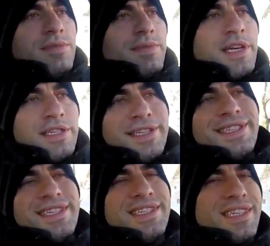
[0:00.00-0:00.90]
Especially
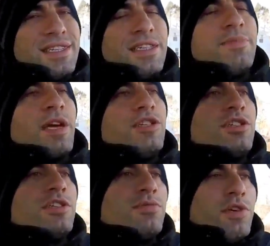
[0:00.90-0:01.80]
since the
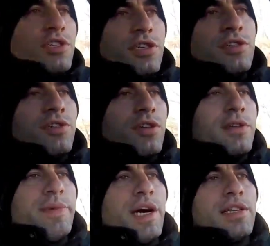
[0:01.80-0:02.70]
suspension is rigid, you know,
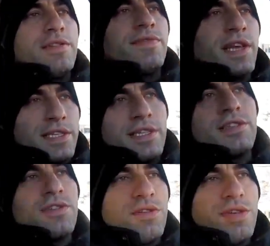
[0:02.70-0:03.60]
the body's
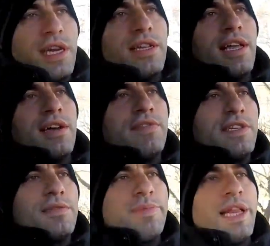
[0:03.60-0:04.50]
flexing, so you get a lot of
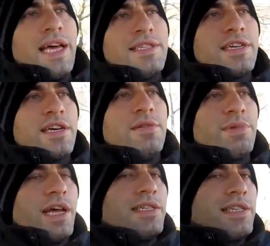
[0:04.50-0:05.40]
this plastic on
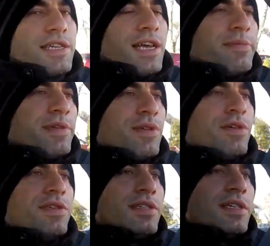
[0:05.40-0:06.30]
plastic type of
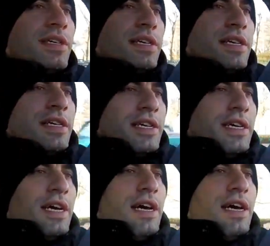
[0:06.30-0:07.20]
noise.
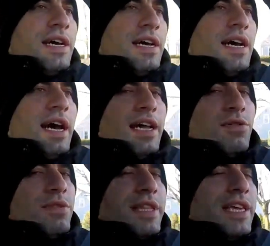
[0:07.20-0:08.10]
I
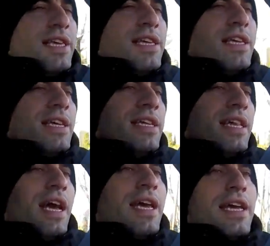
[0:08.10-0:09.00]
don't think,
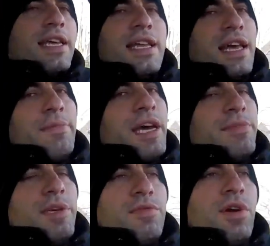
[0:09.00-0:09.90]
and I
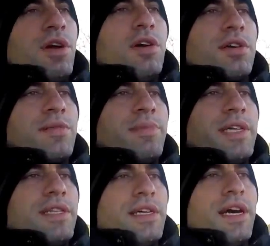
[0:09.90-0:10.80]
might be wrong,
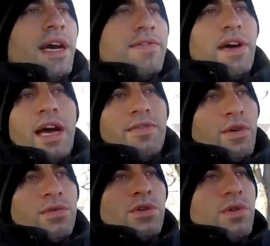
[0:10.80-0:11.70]
but I've
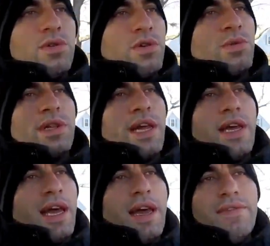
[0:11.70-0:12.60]
owned the older one.
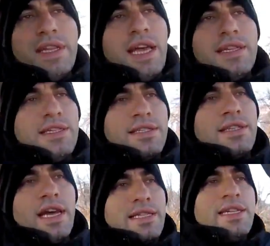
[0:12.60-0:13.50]
I haven't had this.
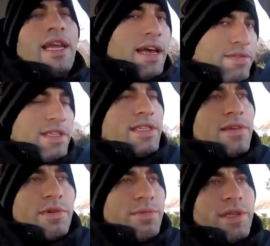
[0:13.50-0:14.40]
I didn't have the
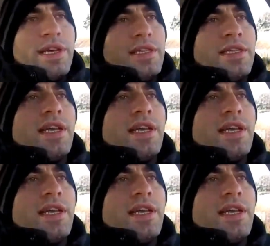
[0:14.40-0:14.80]
same complaint.